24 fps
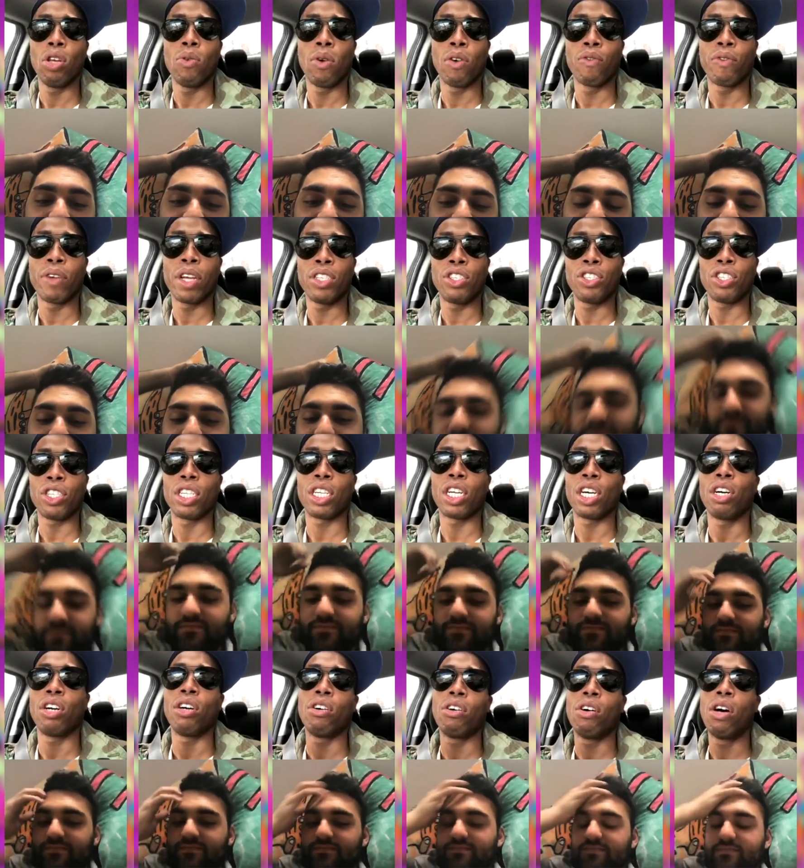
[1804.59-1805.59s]

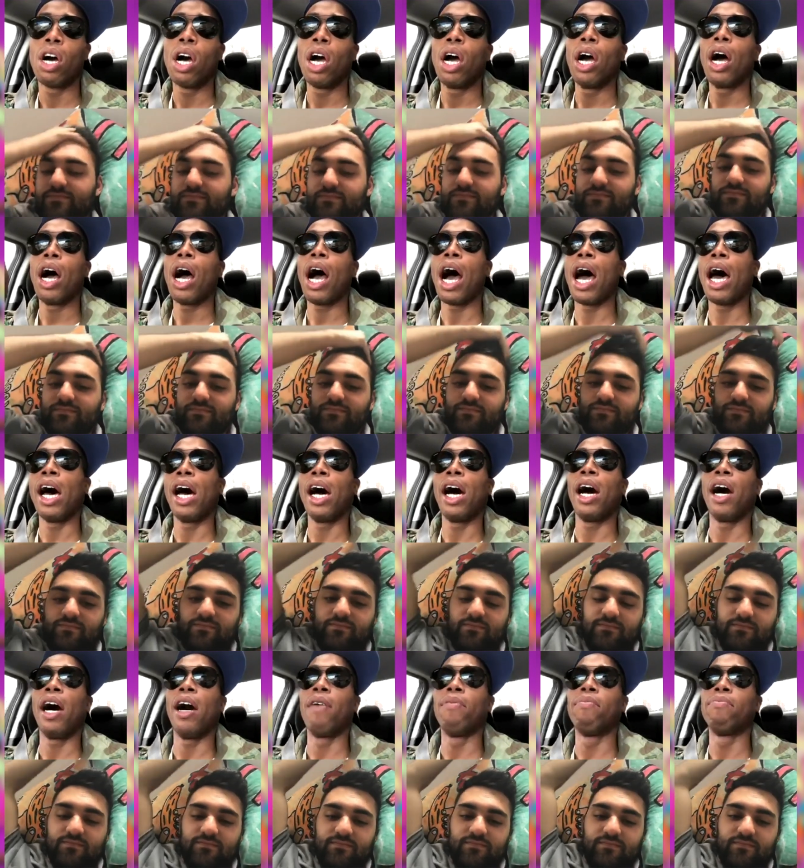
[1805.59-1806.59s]
Speaker 1: Original.
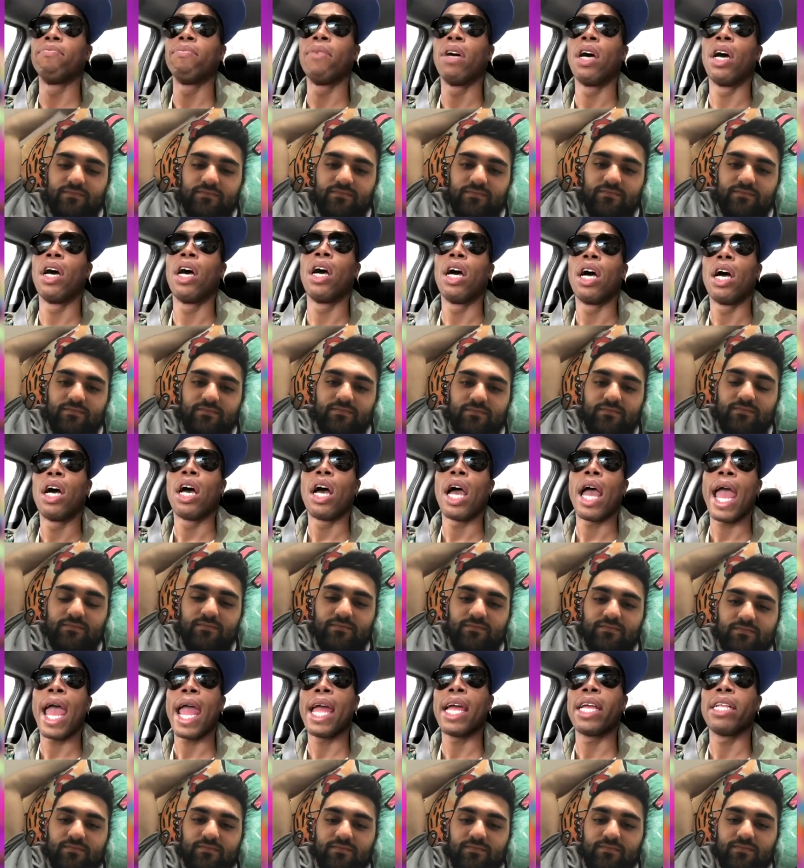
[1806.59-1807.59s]
Um,
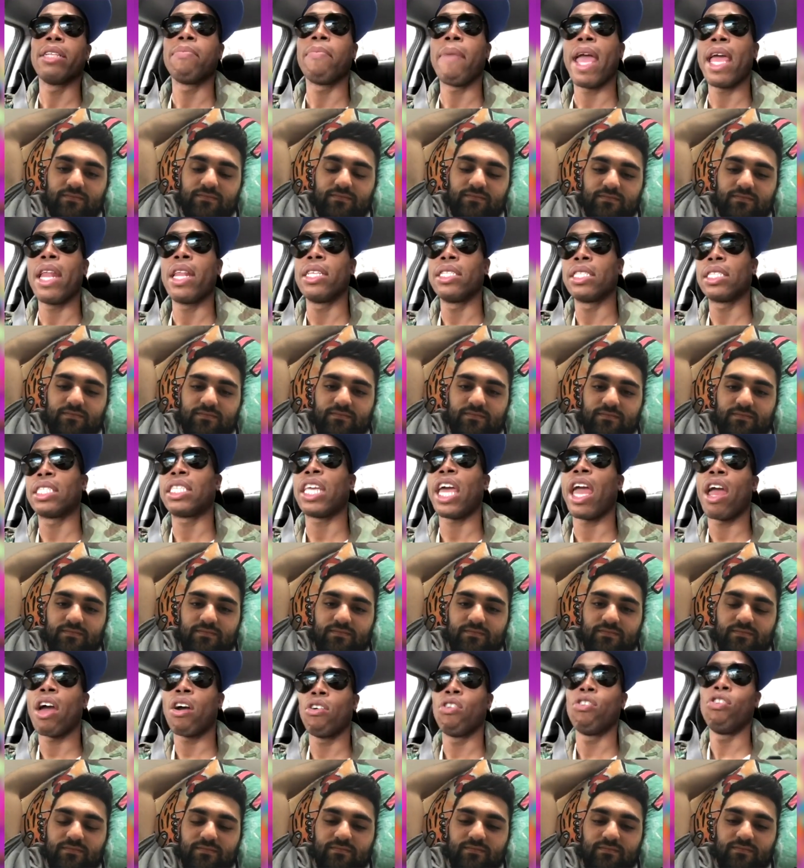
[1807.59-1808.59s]
Handmaiden's
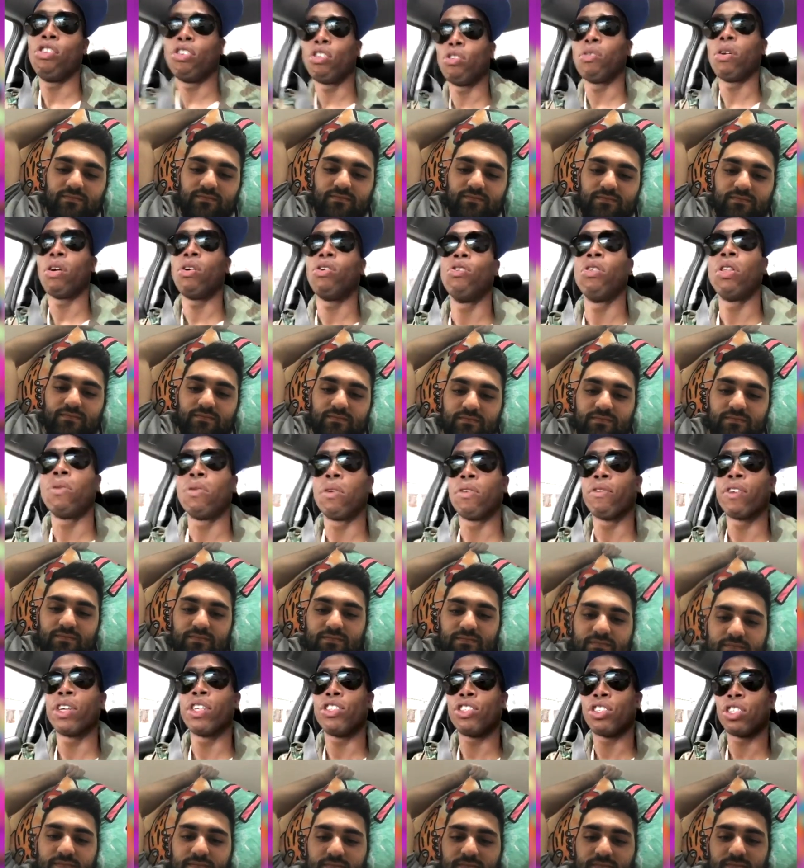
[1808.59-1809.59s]
Tale, Hulu, Hulu
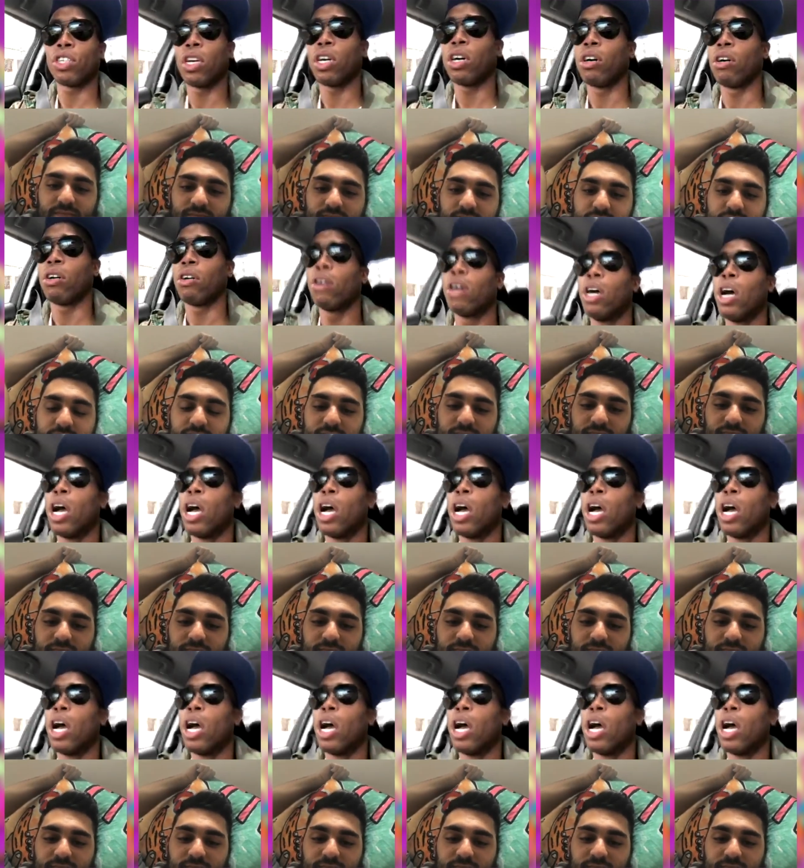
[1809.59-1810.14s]
Original.